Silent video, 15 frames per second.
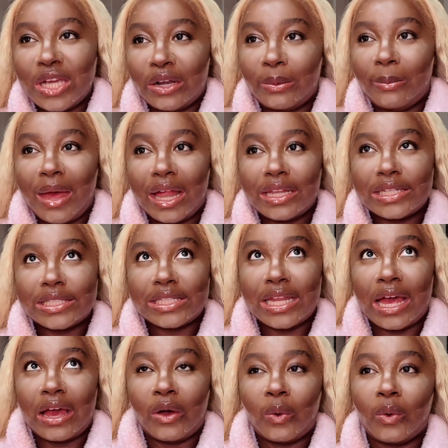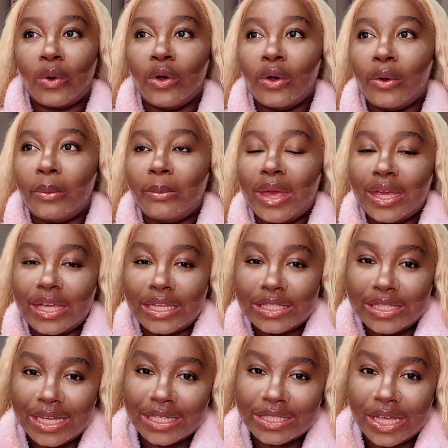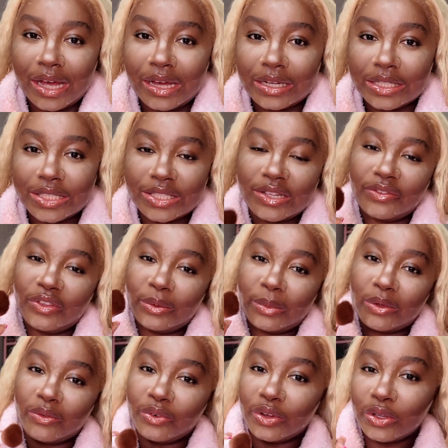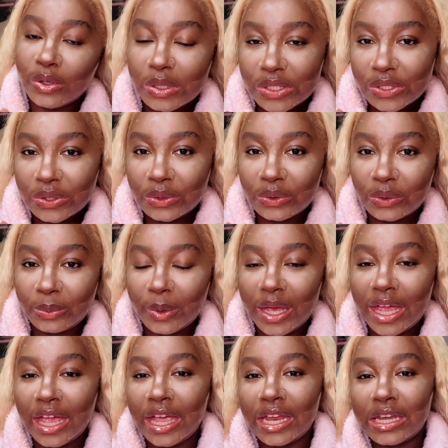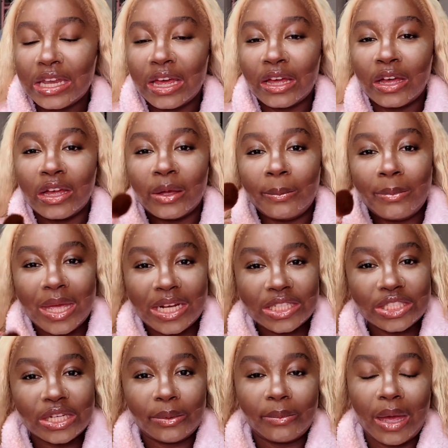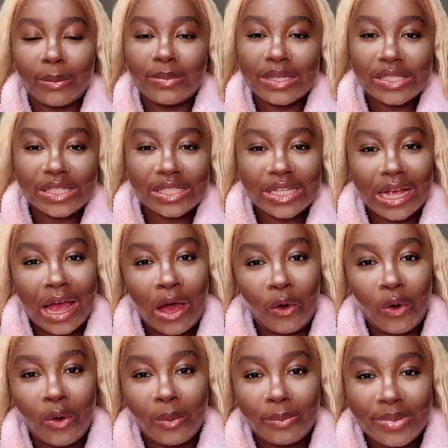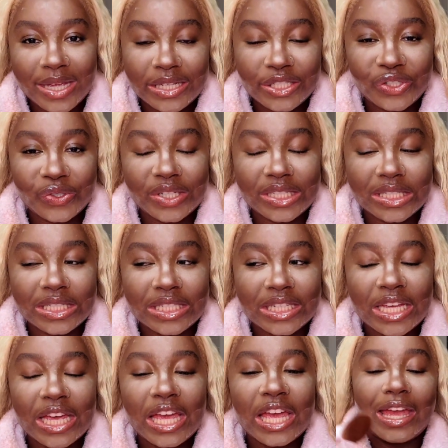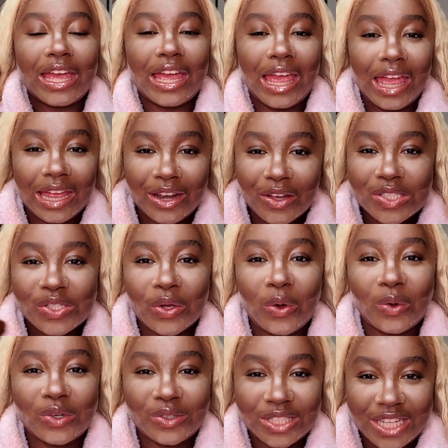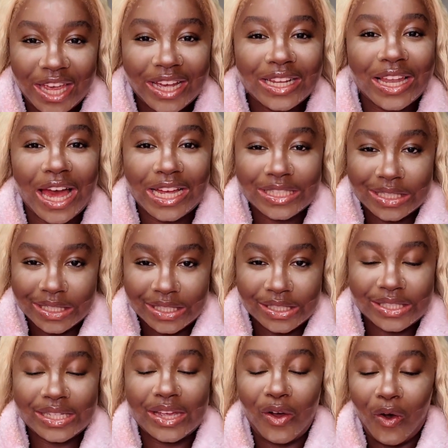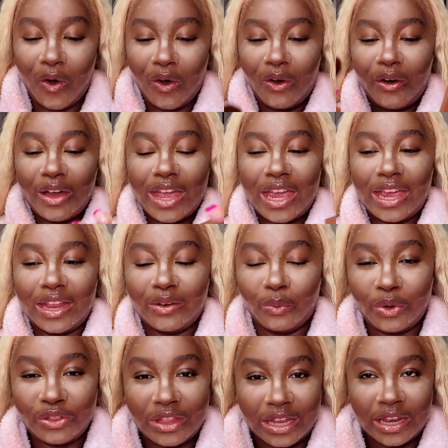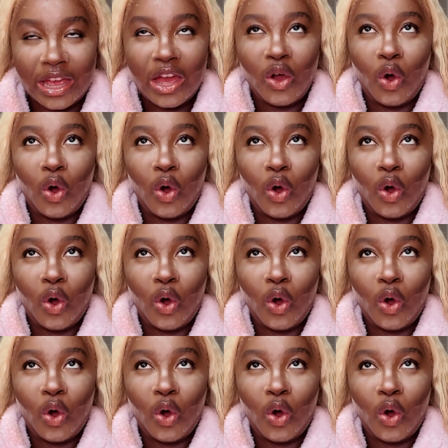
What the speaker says: trying to balance now making TikToks, filming for YouTube, and managing my business account on Pinterest. And also going to tech classes, all within